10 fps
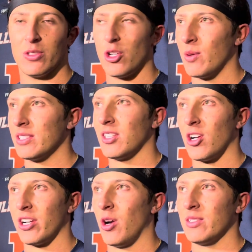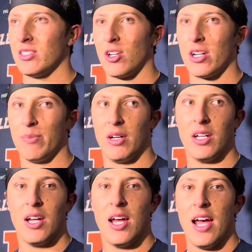it's always learning. But,
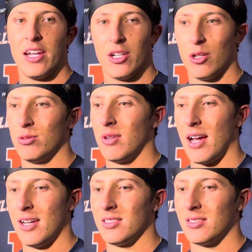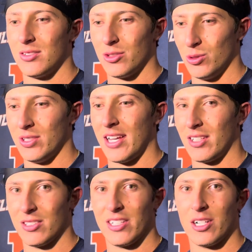you know, as Tuesday and
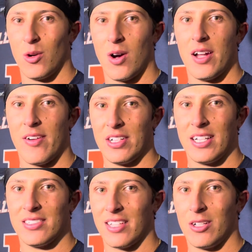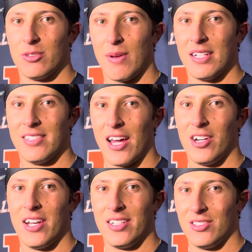Thursday go on, everything settles by
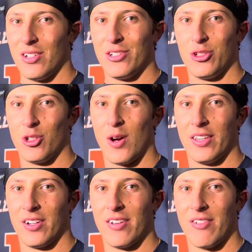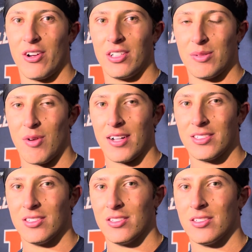Saturday, so then you can go out there and have a very clean practice.